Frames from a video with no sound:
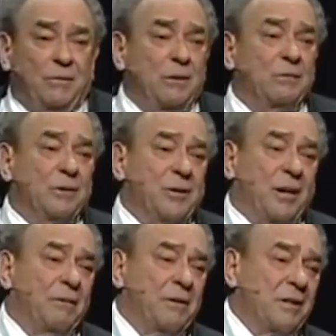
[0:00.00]
funeral
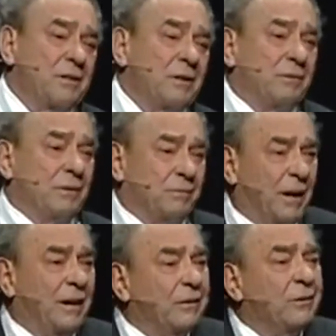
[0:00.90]
services of your
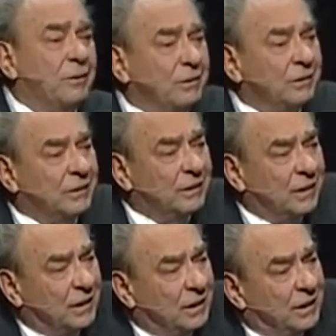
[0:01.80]
friends
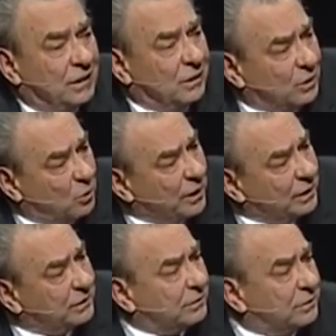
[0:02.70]
or
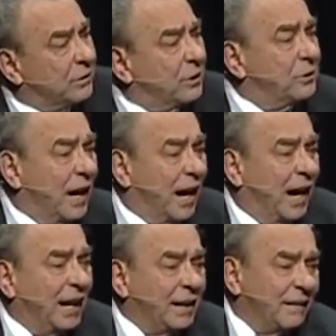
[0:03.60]
acquaintances who
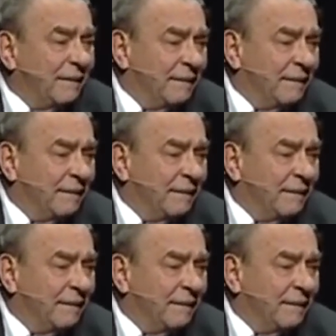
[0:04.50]
die,